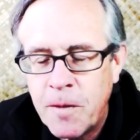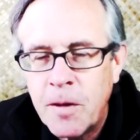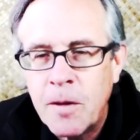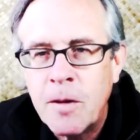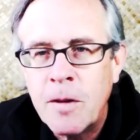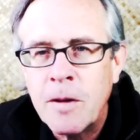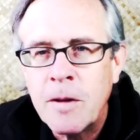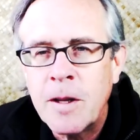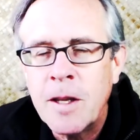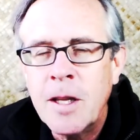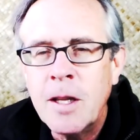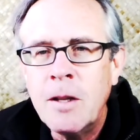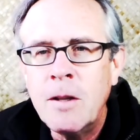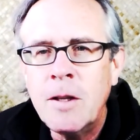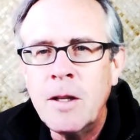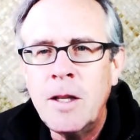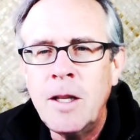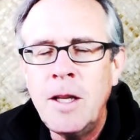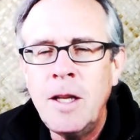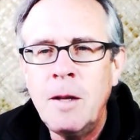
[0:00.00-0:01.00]
feel
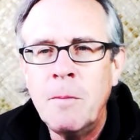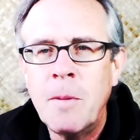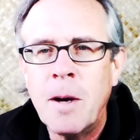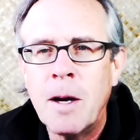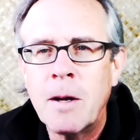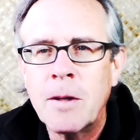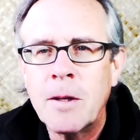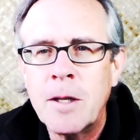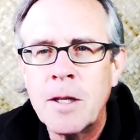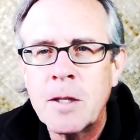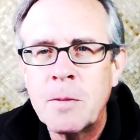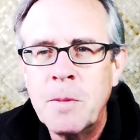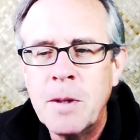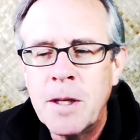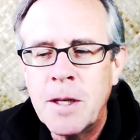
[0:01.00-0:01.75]
guilty about this